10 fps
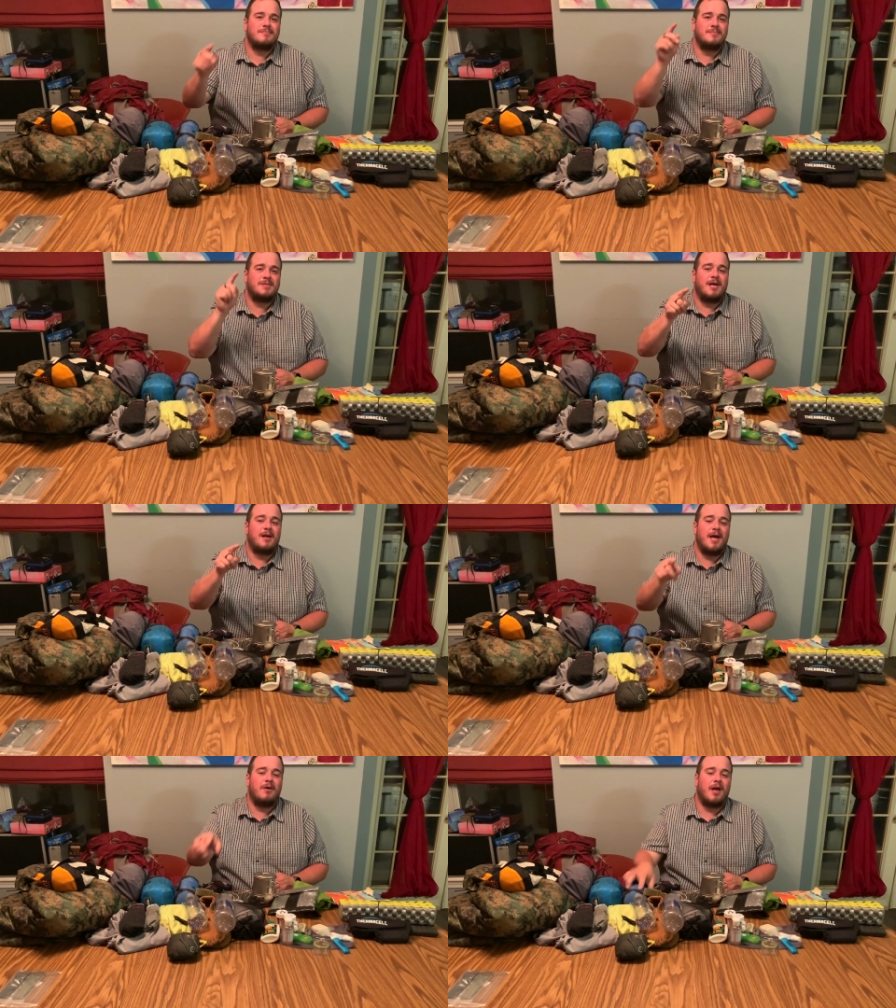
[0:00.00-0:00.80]
Signing
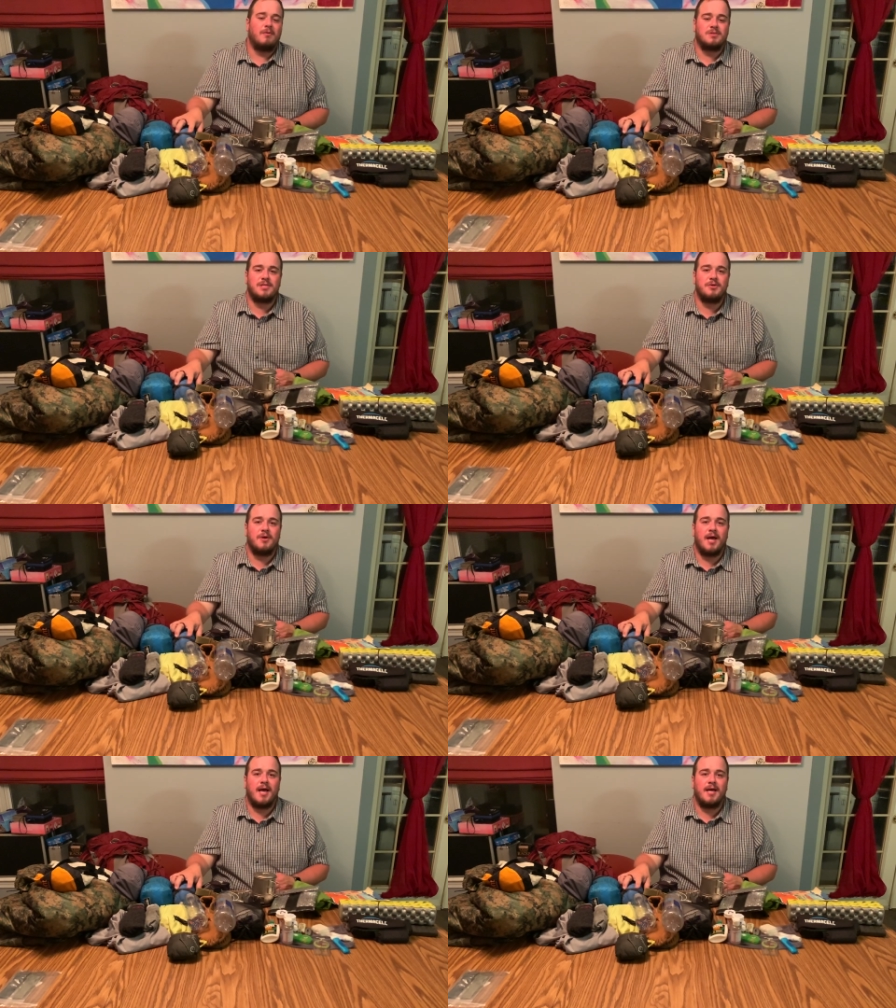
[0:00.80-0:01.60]
out. I will see you
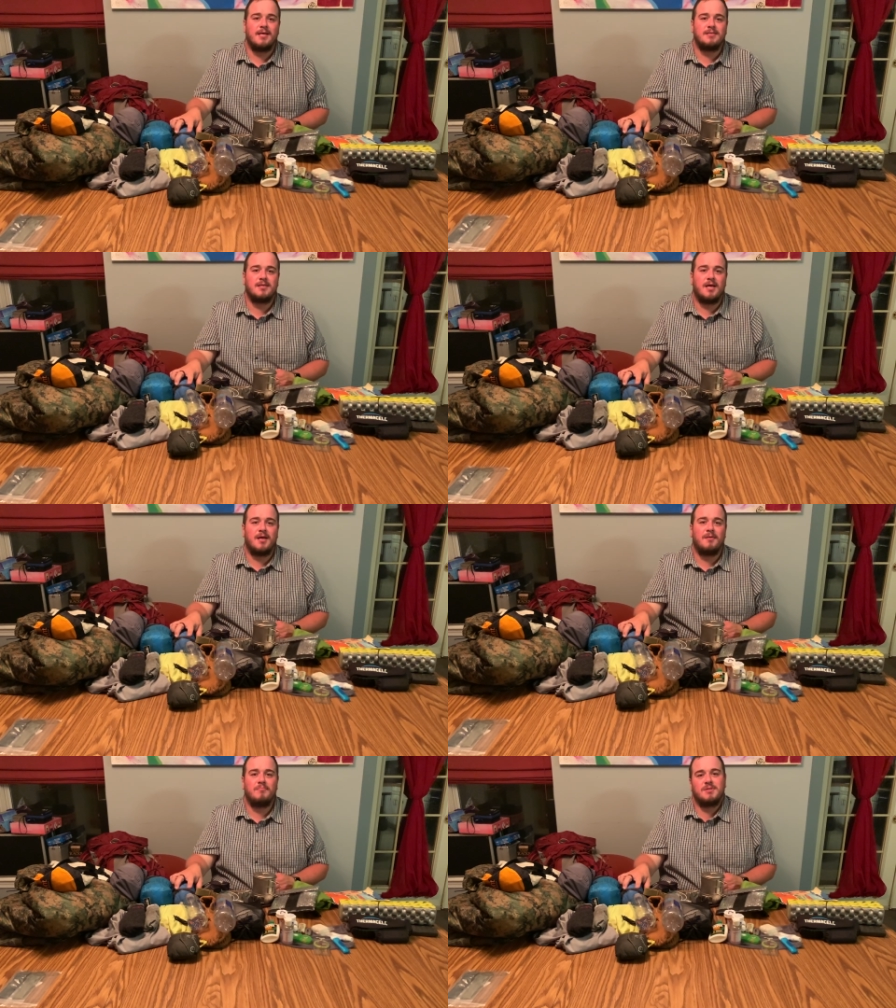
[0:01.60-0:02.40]
guys
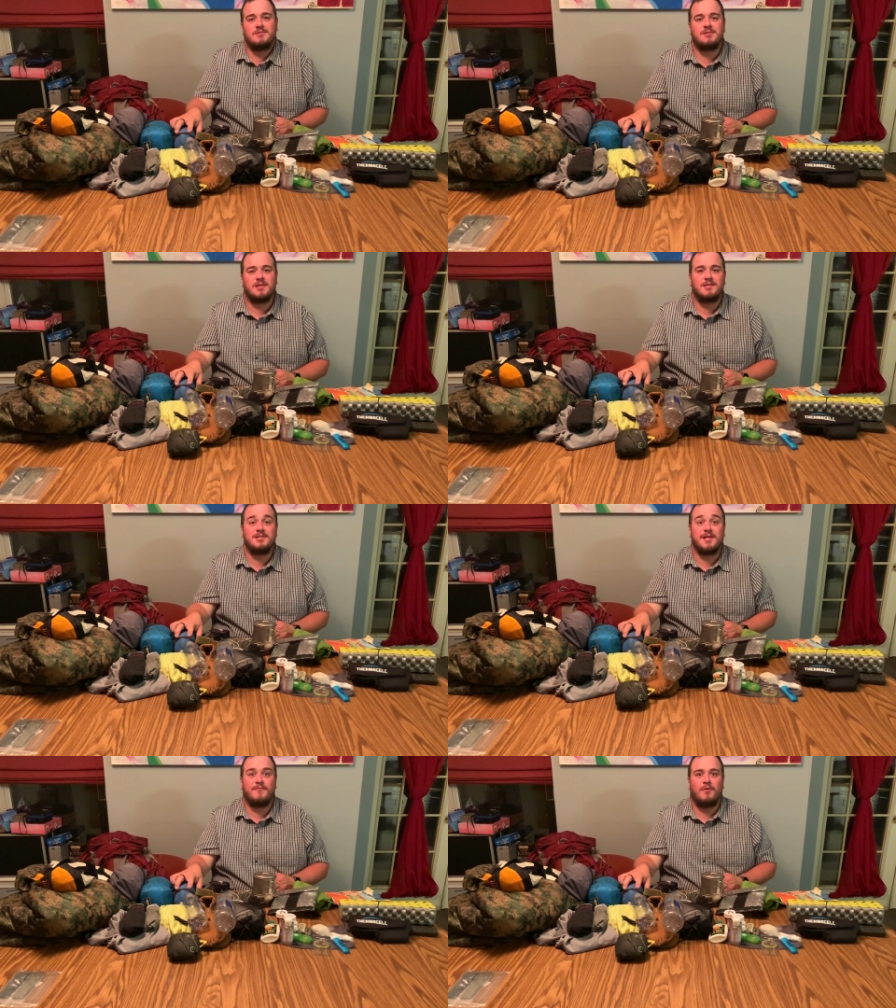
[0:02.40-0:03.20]
in Zeleski
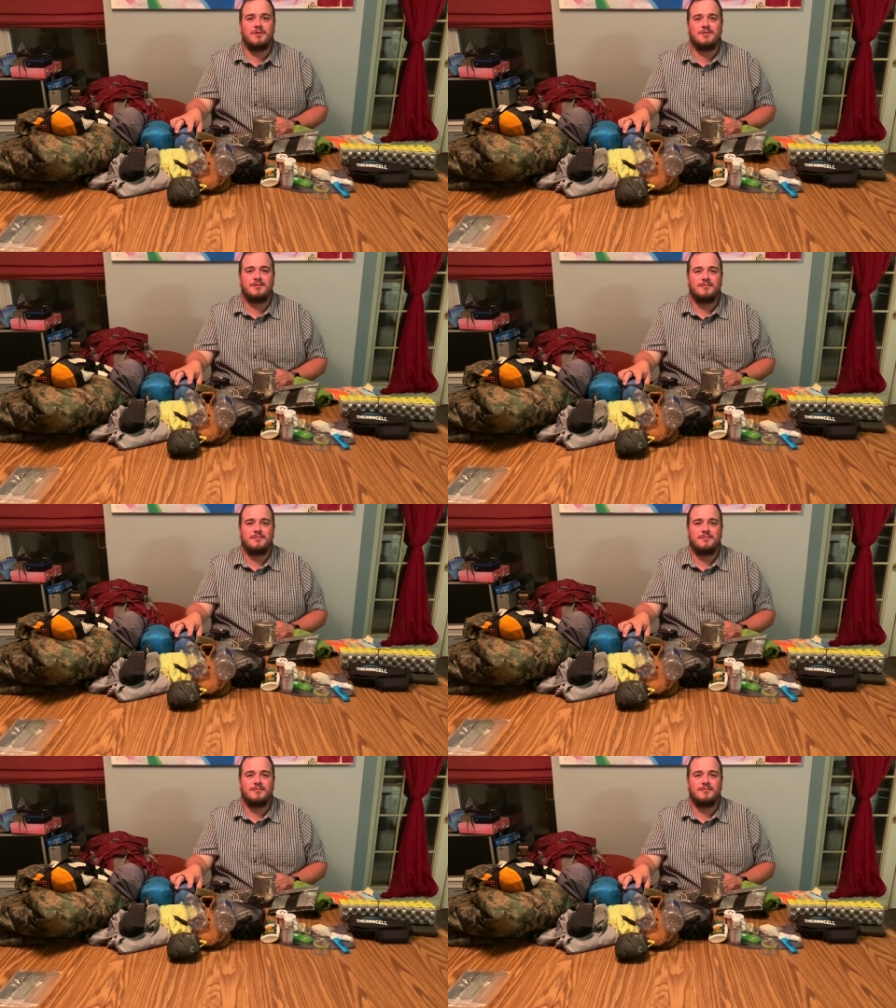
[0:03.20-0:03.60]
State Forest.